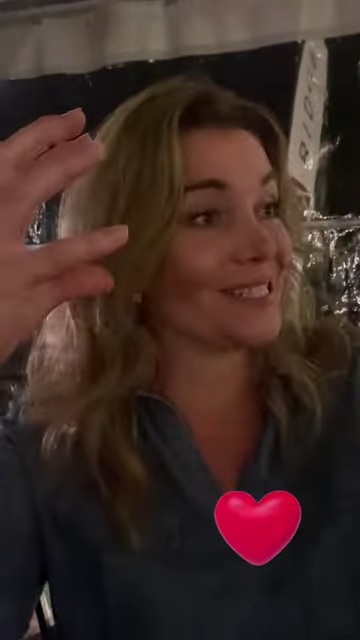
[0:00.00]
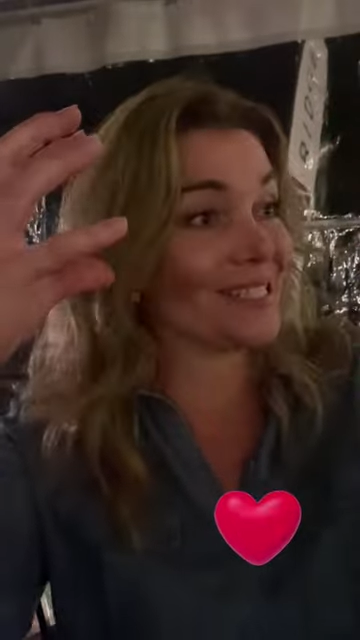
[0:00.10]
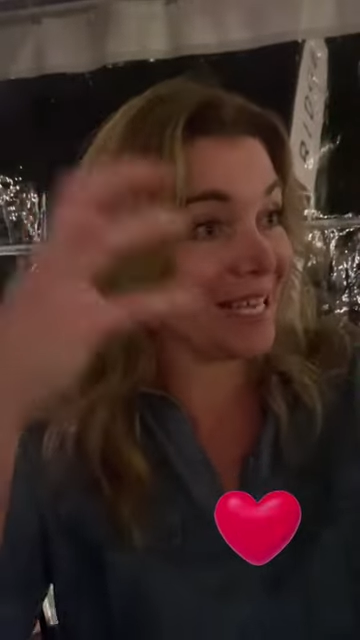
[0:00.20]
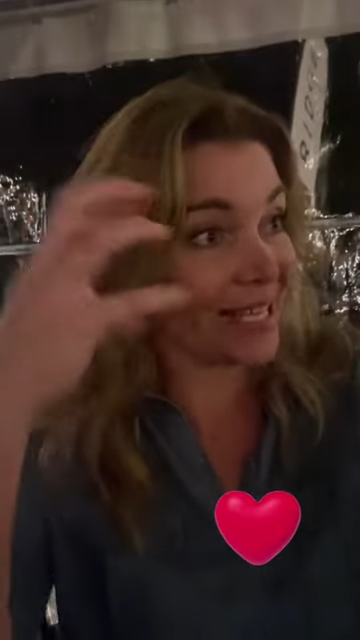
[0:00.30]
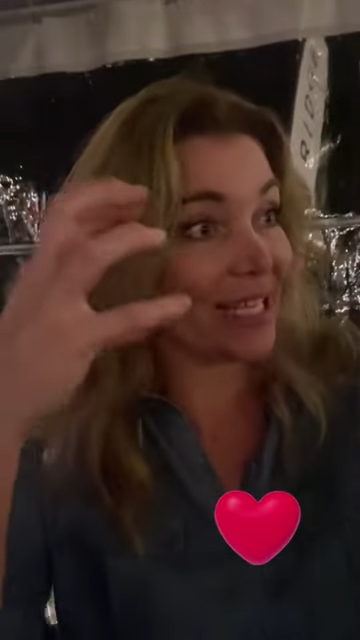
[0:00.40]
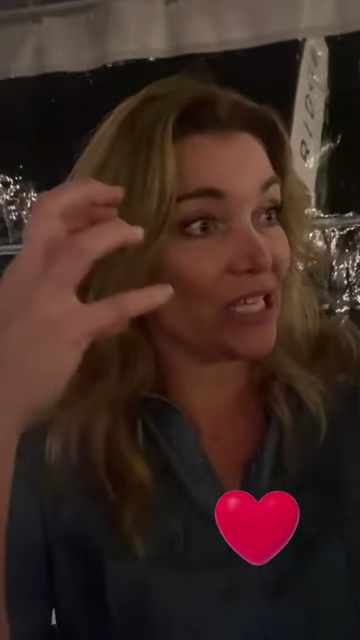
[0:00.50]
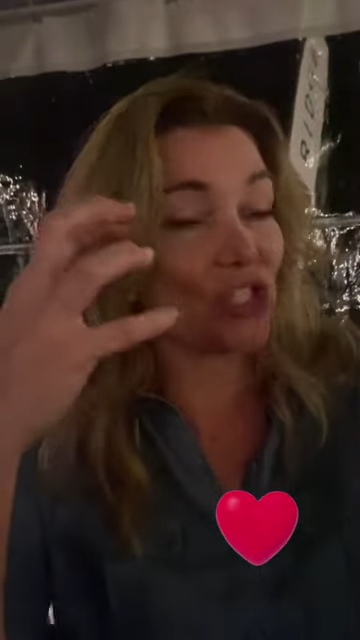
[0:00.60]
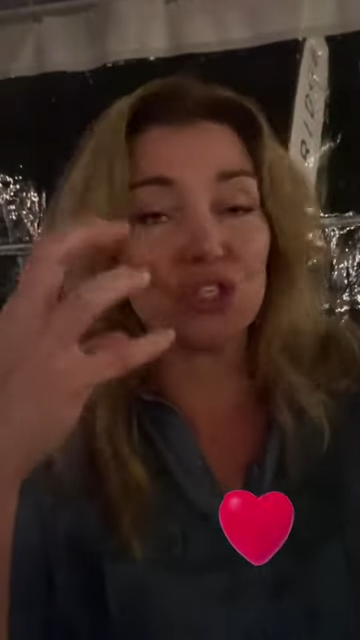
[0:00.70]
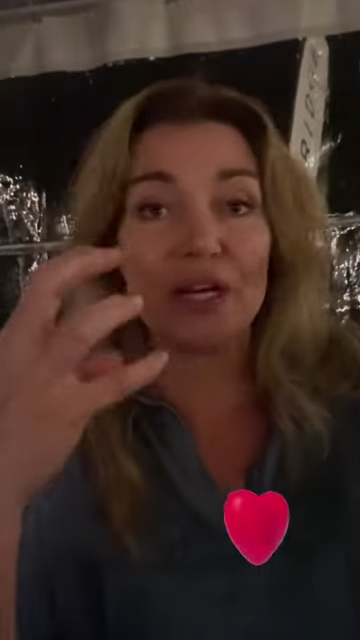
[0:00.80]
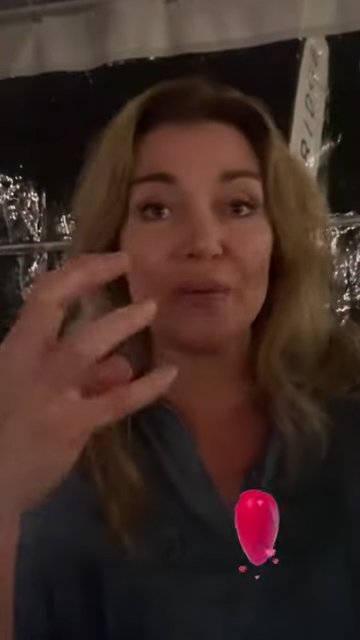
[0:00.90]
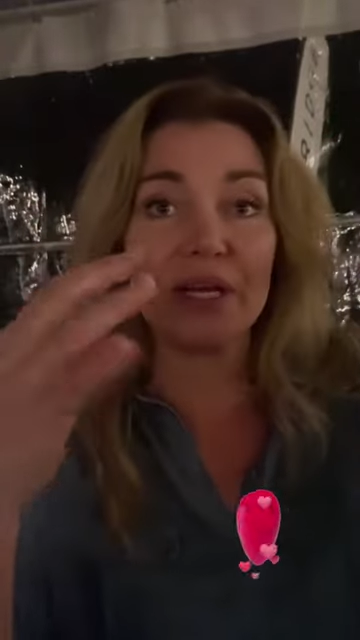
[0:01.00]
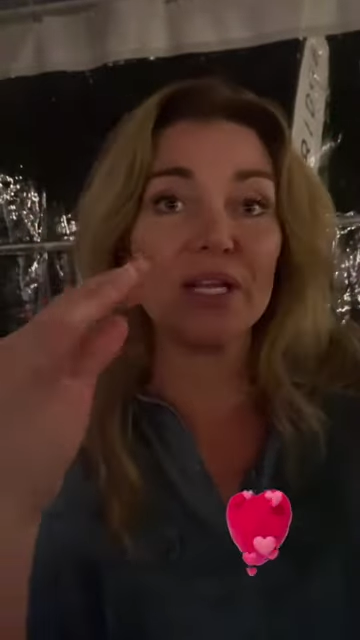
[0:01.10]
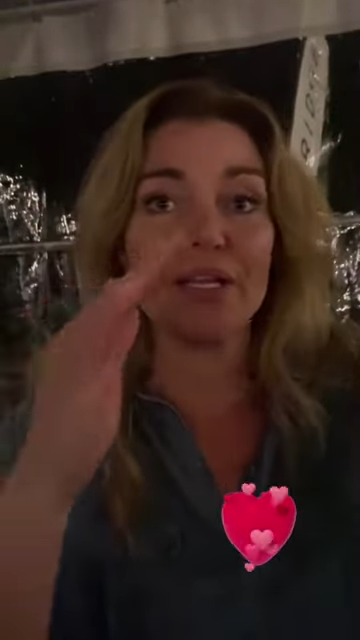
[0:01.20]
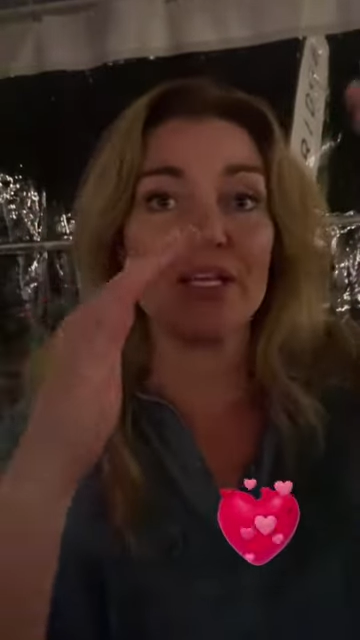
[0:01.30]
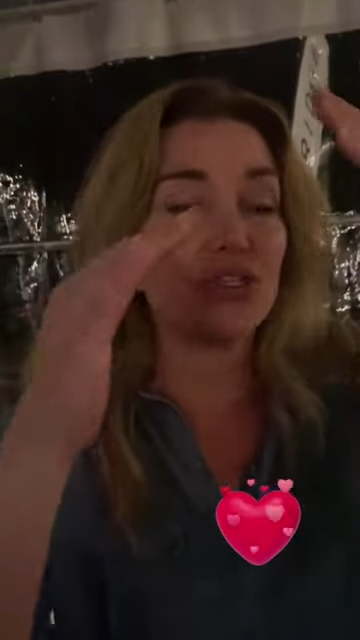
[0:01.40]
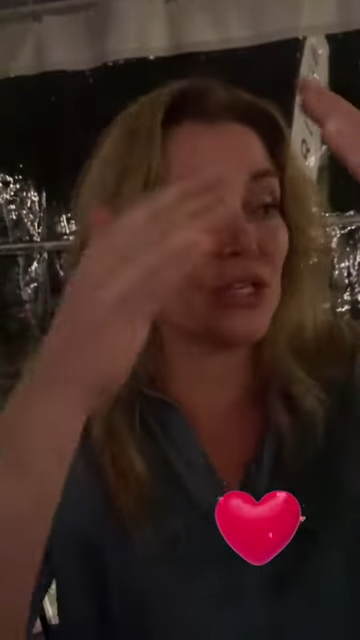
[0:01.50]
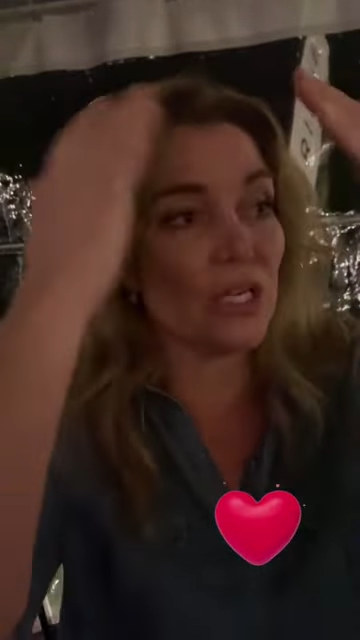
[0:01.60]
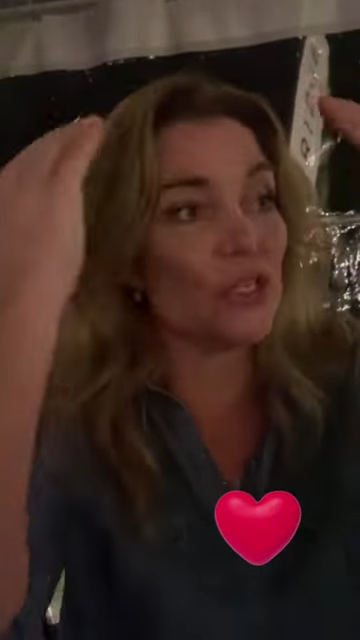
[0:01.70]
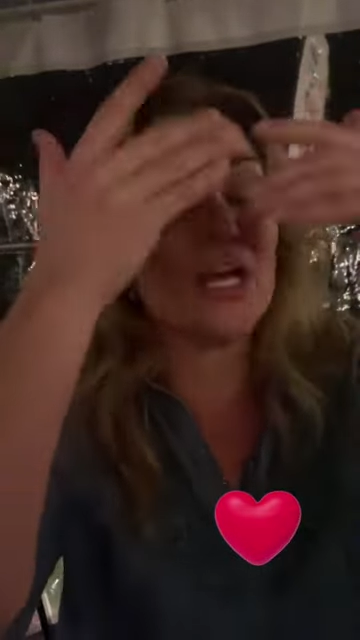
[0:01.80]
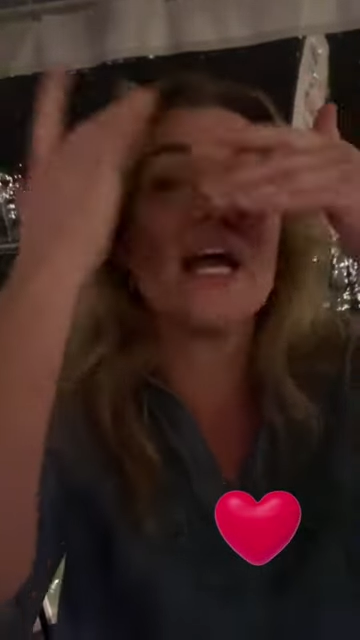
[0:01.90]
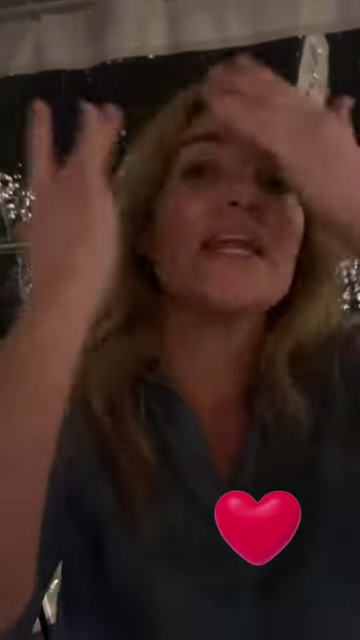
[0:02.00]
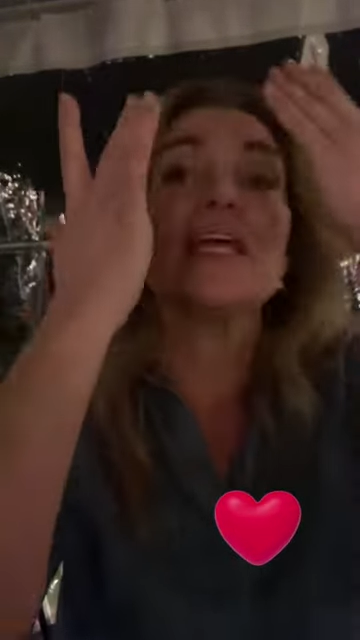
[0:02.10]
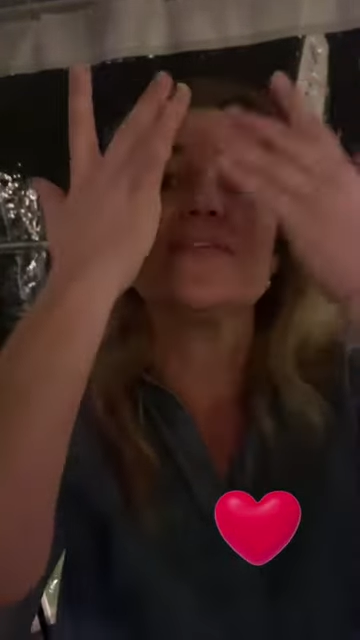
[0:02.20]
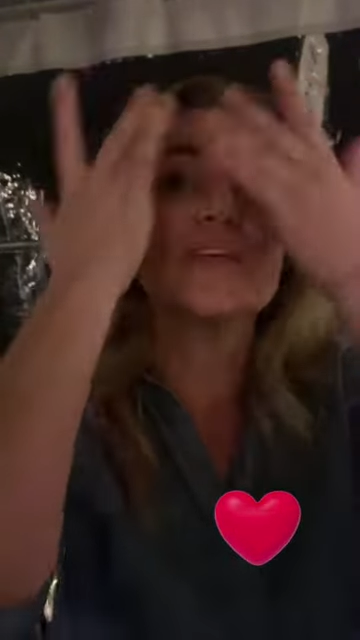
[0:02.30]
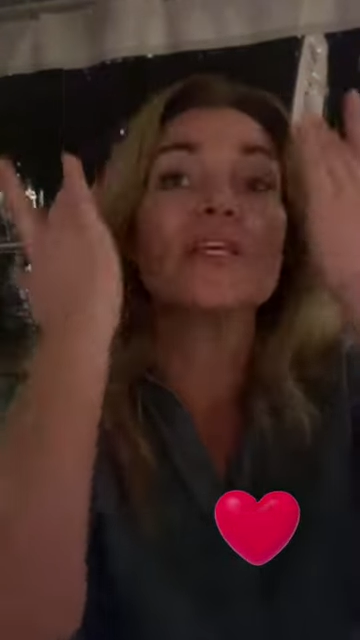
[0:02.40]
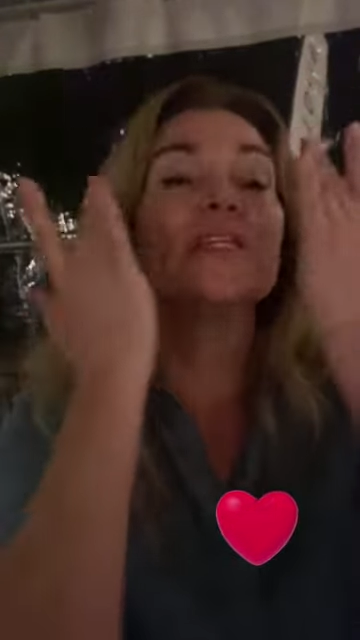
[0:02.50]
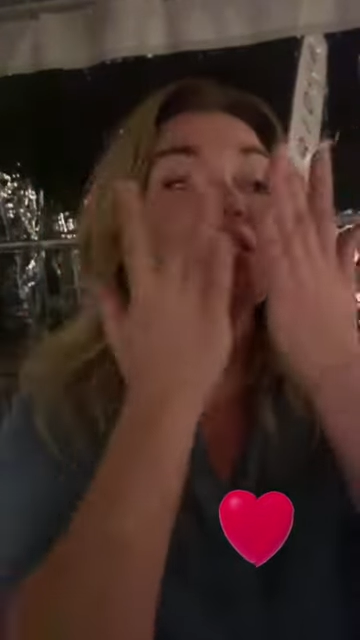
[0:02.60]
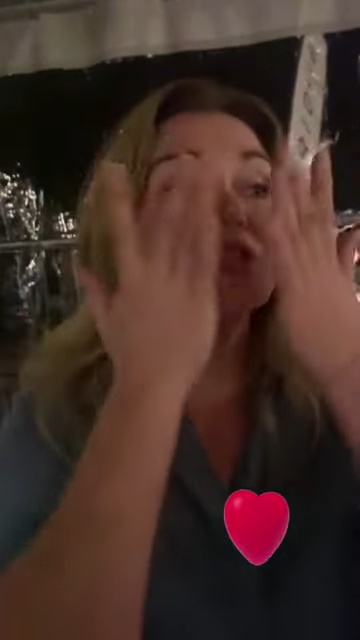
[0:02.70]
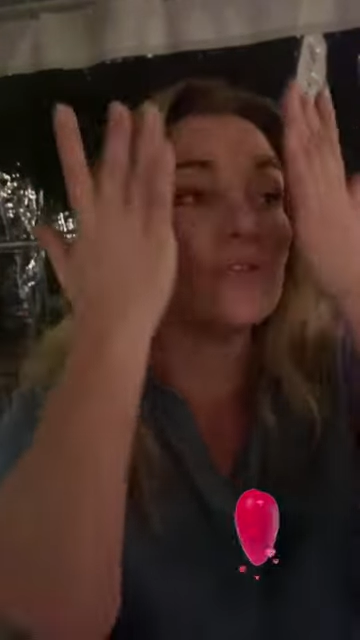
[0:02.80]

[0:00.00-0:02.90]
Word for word: sank in straight away. Like, you can't even continue